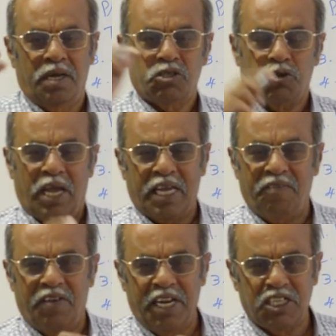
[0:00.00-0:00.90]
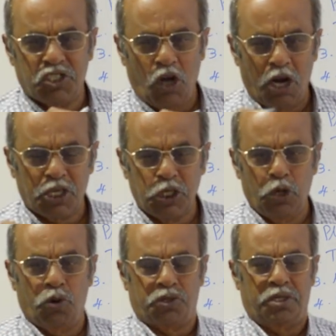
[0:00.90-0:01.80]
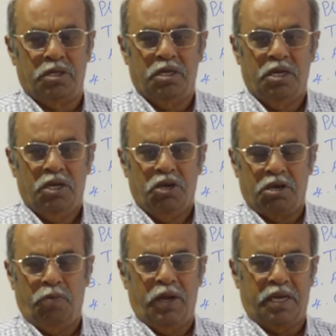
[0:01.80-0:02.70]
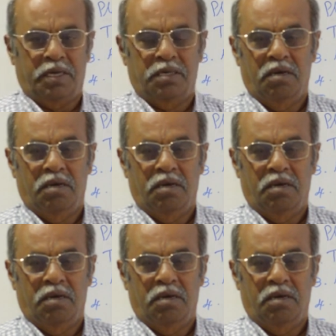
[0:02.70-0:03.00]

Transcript: So, like a very short note you can make.